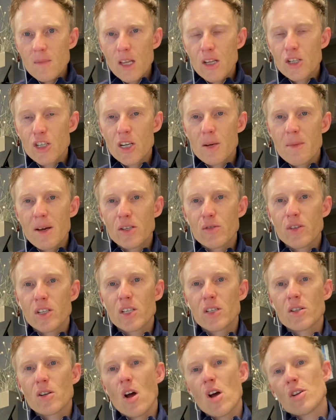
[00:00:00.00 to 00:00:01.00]
Geometric
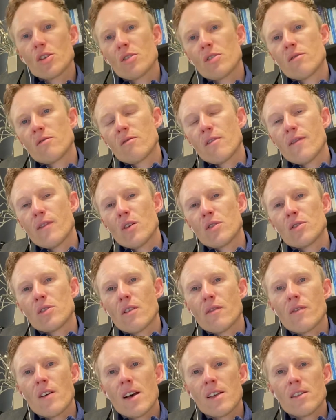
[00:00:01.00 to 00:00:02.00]
distortion refers to the
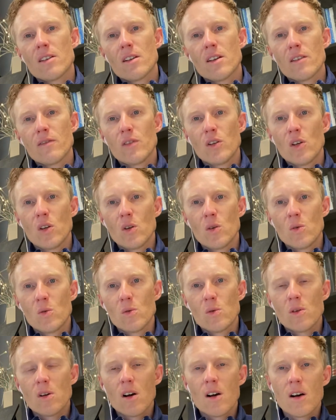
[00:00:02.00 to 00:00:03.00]
fact that if
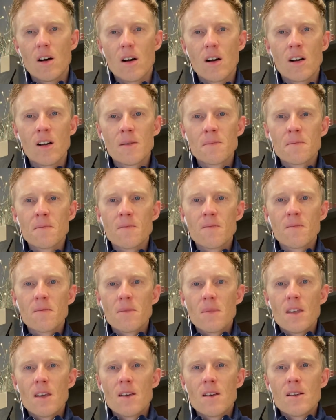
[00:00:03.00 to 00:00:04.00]
you
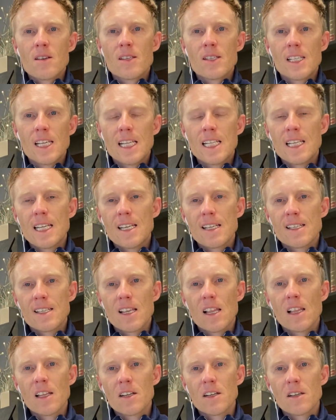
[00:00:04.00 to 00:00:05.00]
CT a
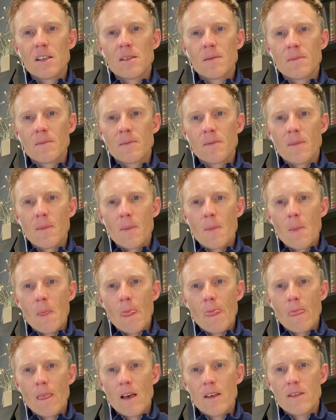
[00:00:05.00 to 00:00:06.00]
cylinder,
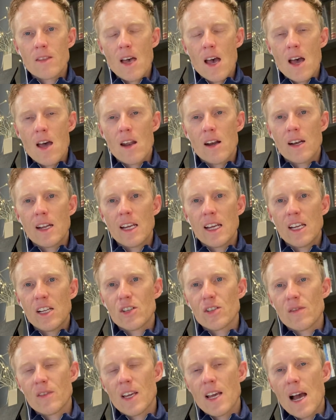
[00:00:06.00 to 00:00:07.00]
then each
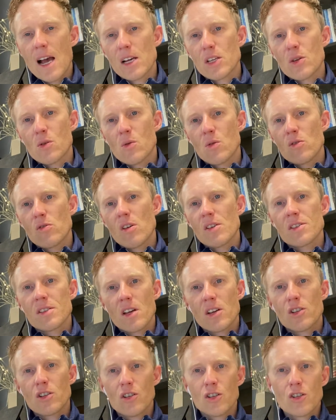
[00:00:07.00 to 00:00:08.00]
of the axial cross
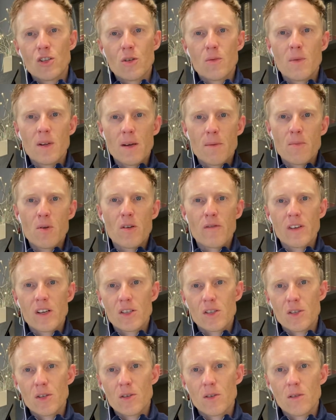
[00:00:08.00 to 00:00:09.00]
sections should be a perfect
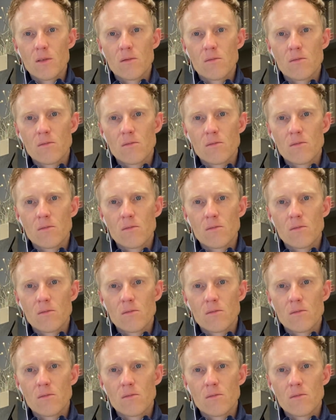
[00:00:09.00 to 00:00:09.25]
circle.